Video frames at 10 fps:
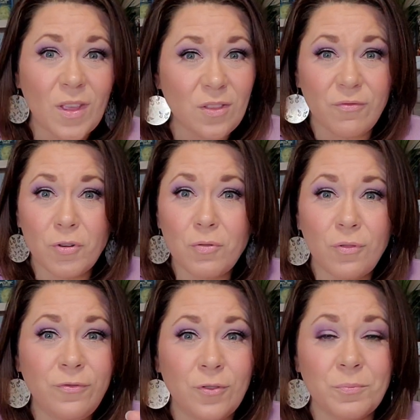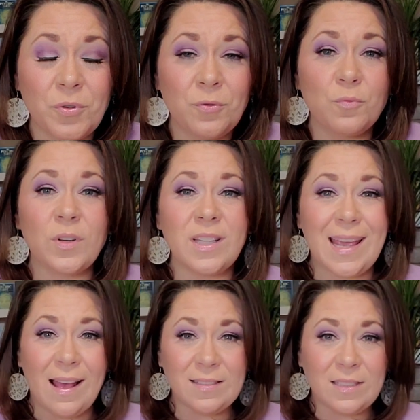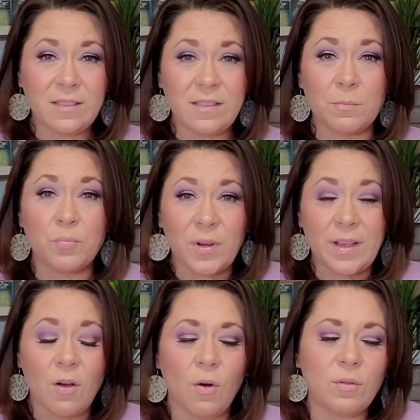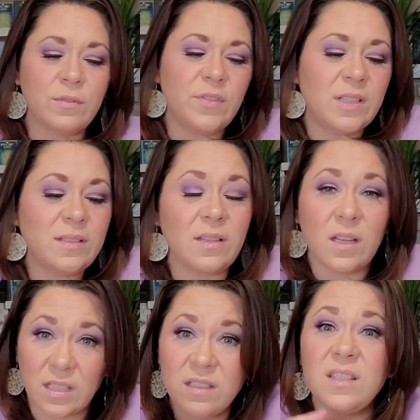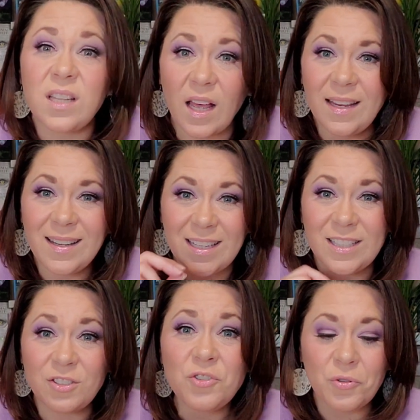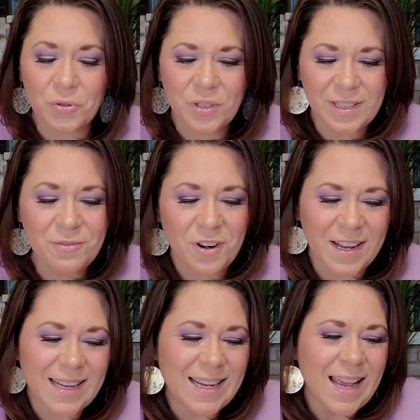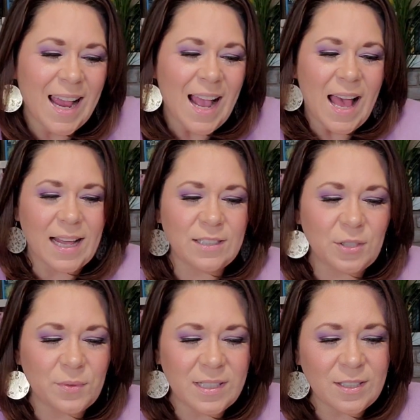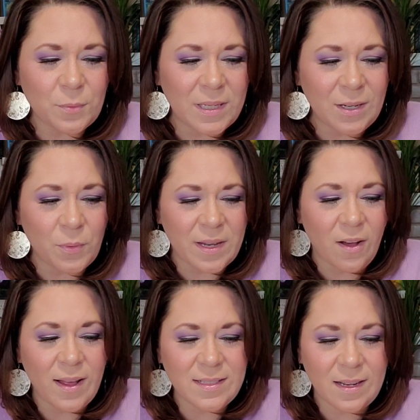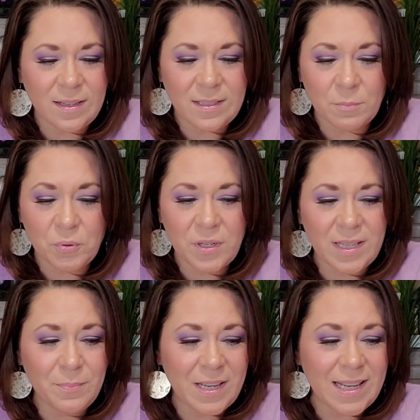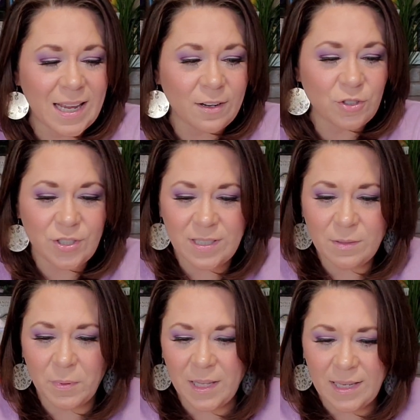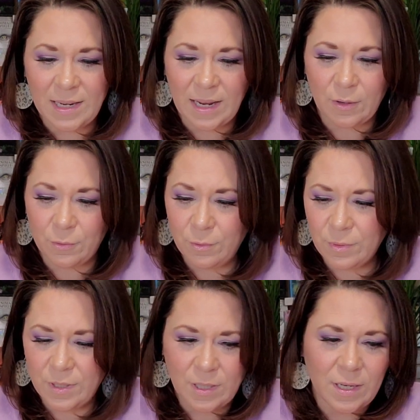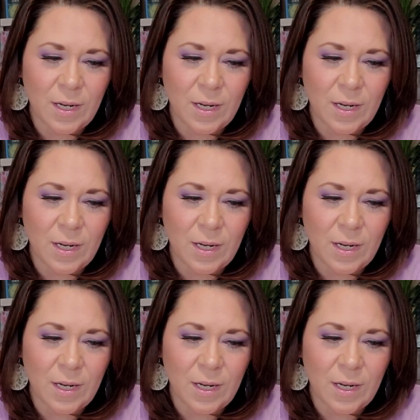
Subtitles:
The Virgo full moon really asked us to bring all of this inside internally, right? And so this week, we got some pretty big energies playing out.